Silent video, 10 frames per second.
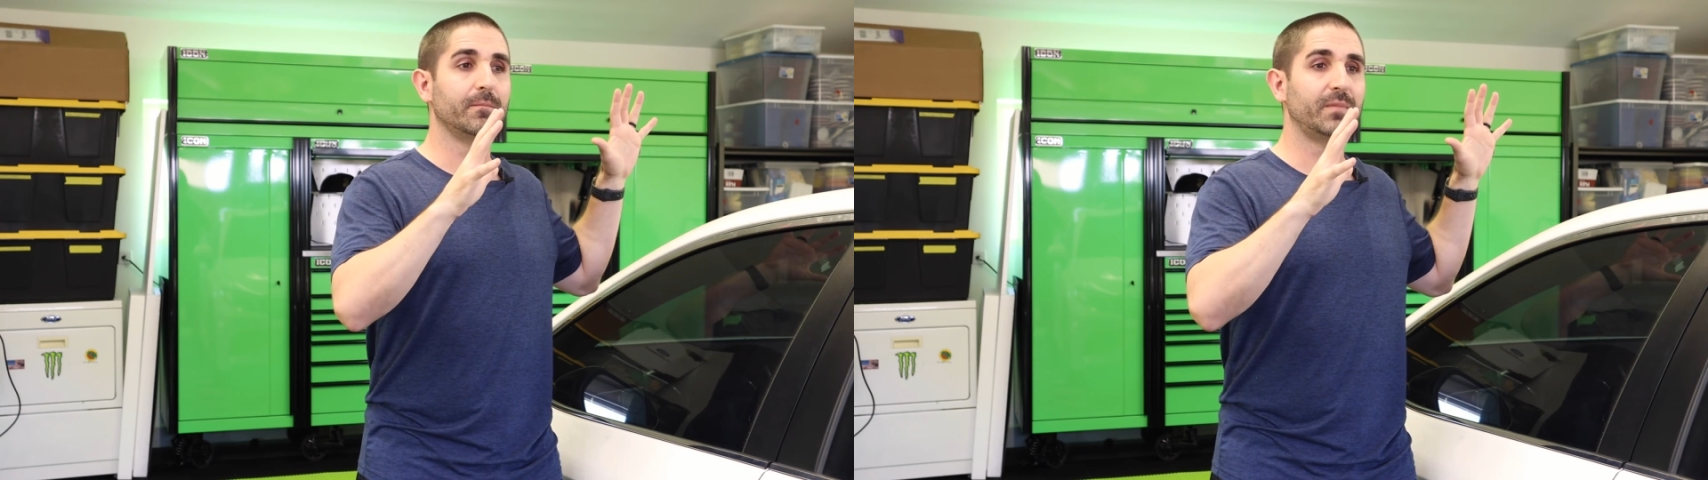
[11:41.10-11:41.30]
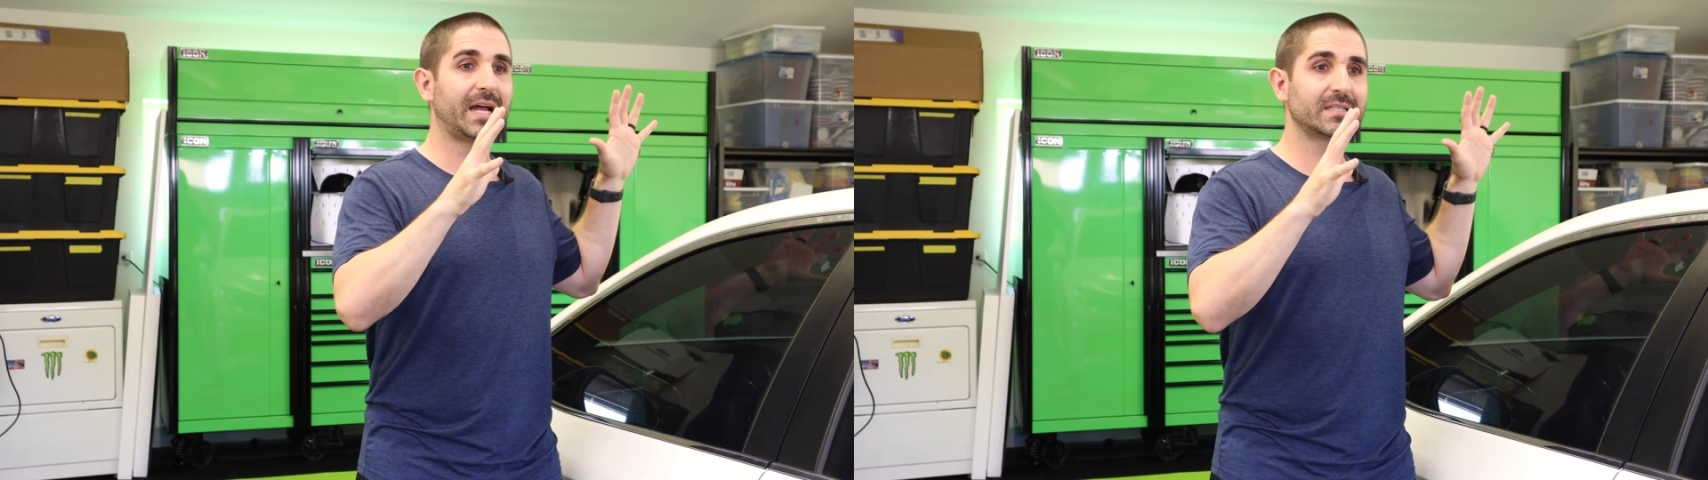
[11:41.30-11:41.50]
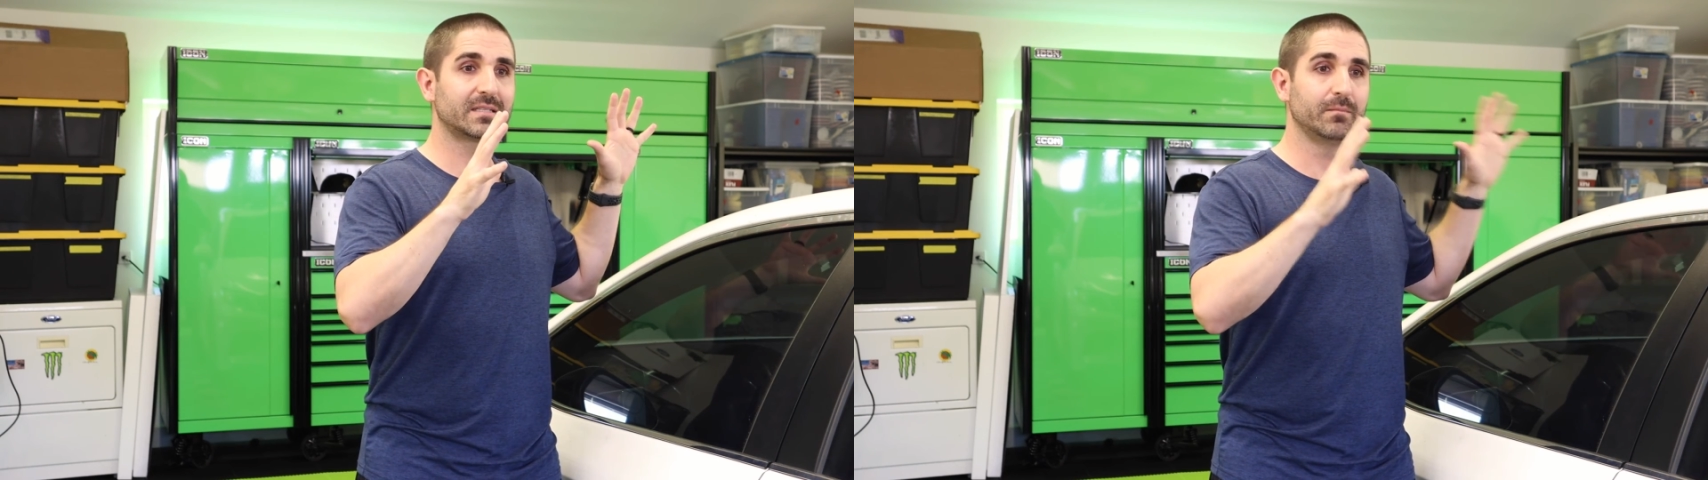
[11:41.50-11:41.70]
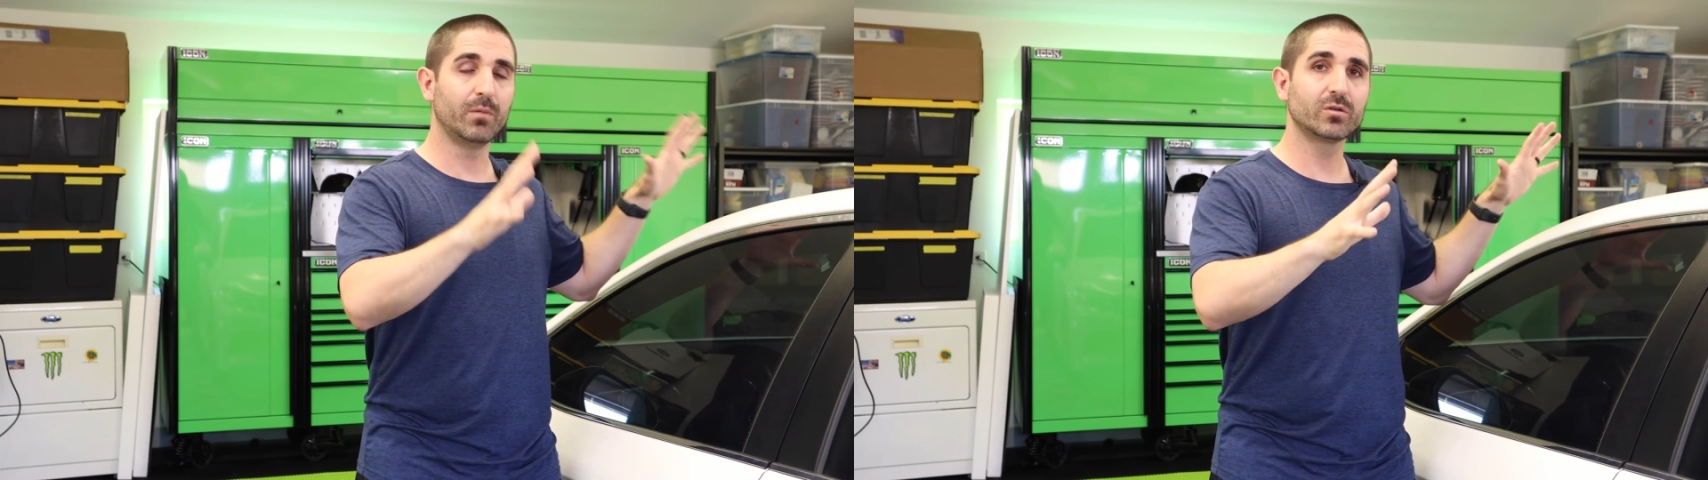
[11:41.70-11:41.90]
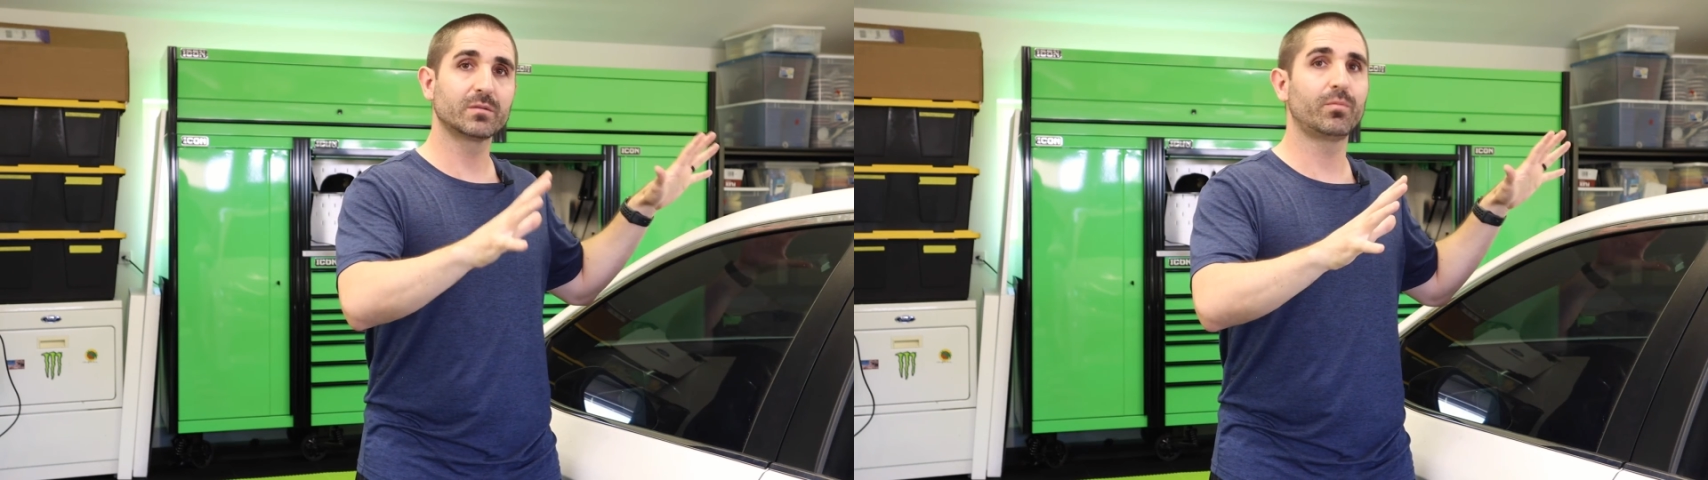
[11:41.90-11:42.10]
that is the
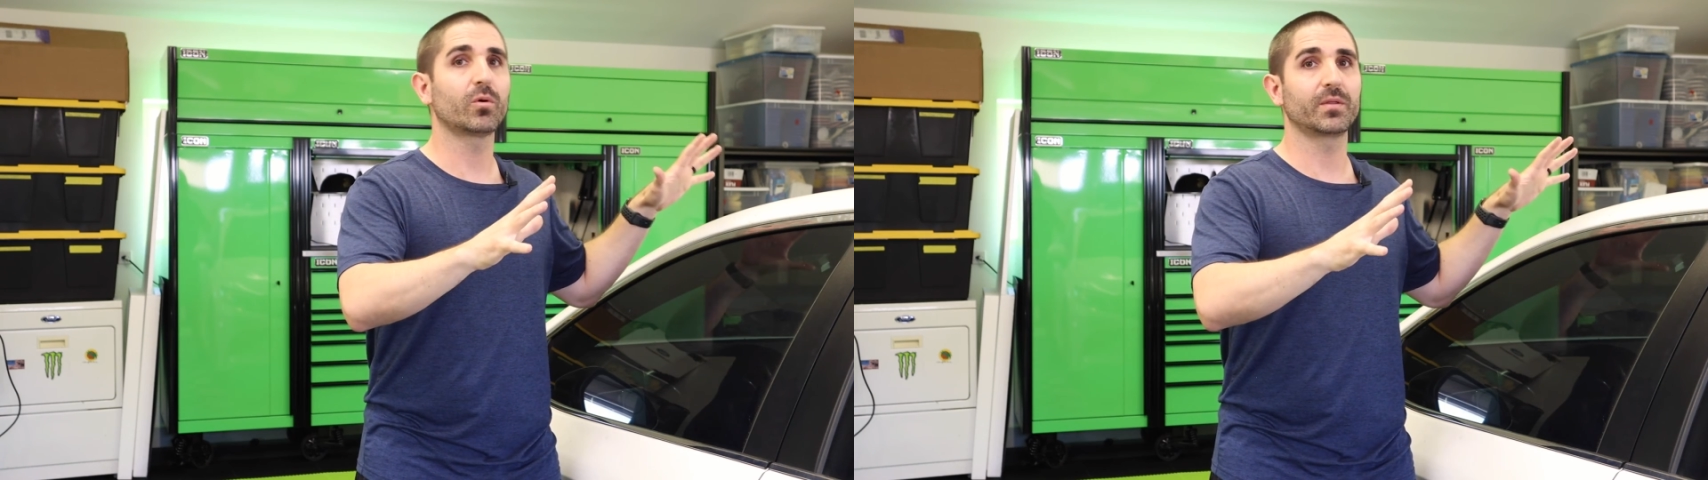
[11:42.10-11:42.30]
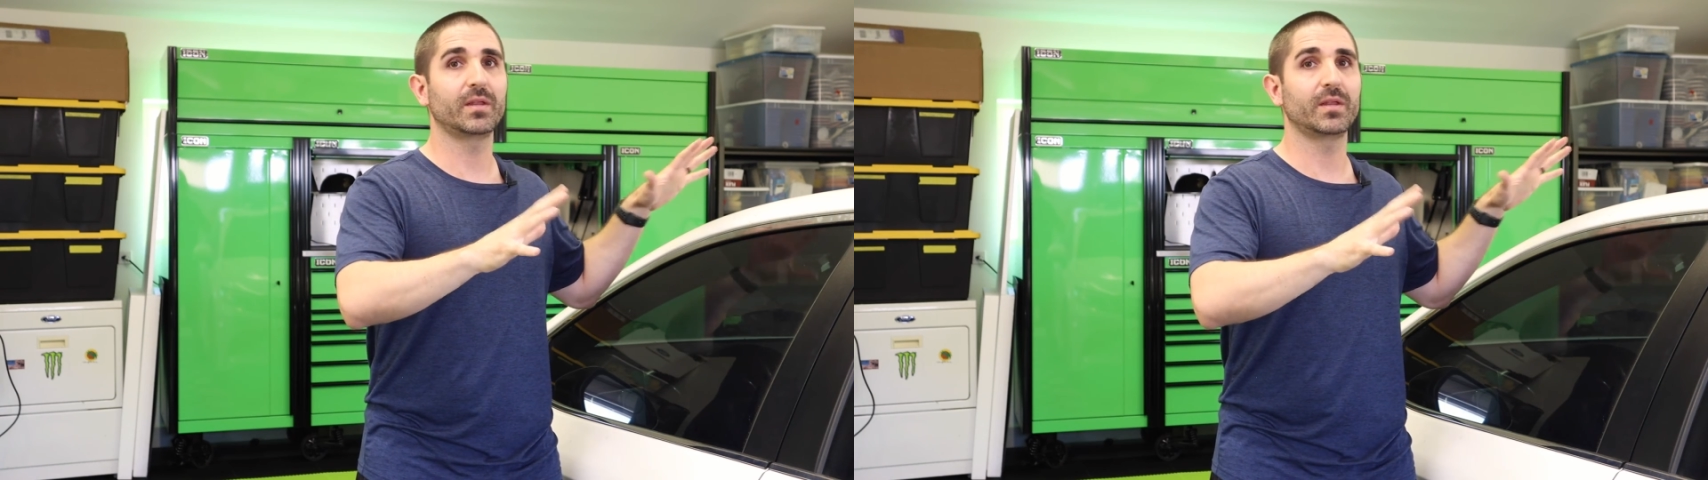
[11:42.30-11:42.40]
most important